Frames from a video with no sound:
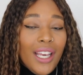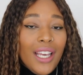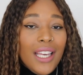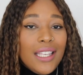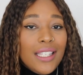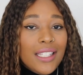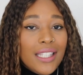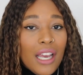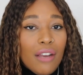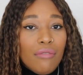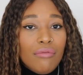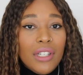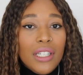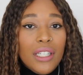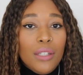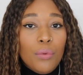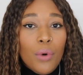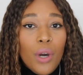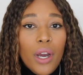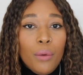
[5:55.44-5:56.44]
is that
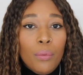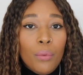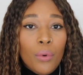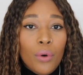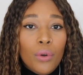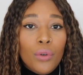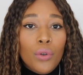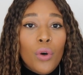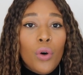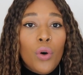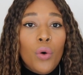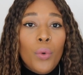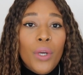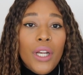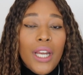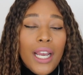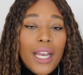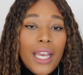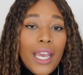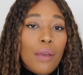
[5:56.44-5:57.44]
really what I want or
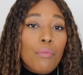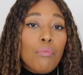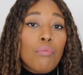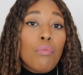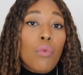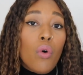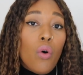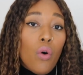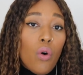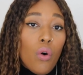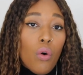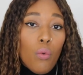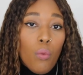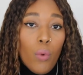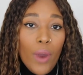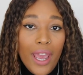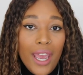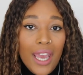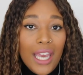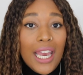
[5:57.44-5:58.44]
will I get more
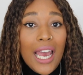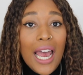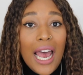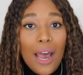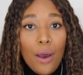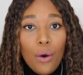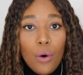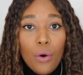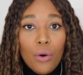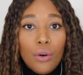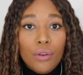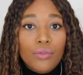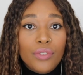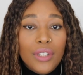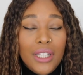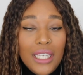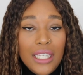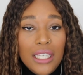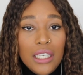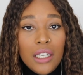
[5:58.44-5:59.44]
wear out of
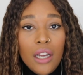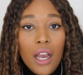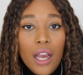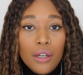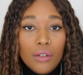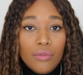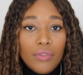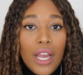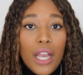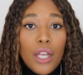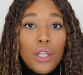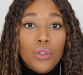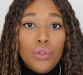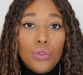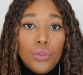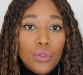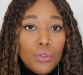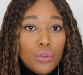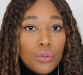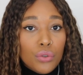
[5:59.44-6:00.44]
the kind of like
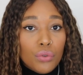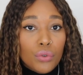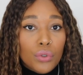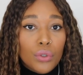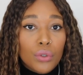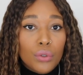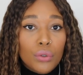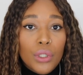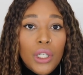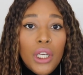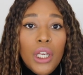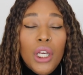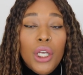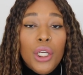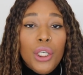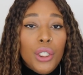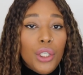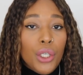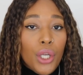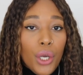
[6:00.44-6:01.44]
neutral
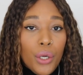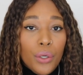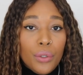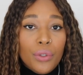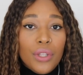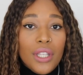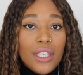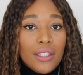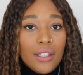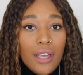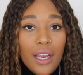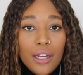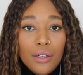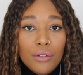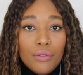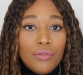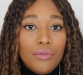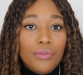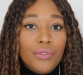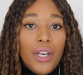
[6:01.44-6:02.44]
you know this kind
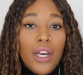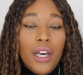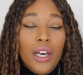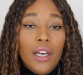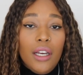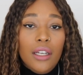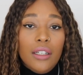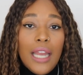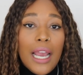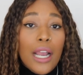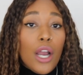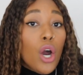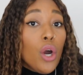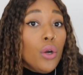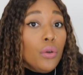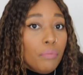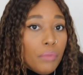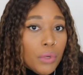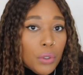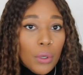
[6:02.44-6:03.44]
of uh, like
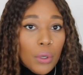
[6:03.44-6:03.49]
oatmeal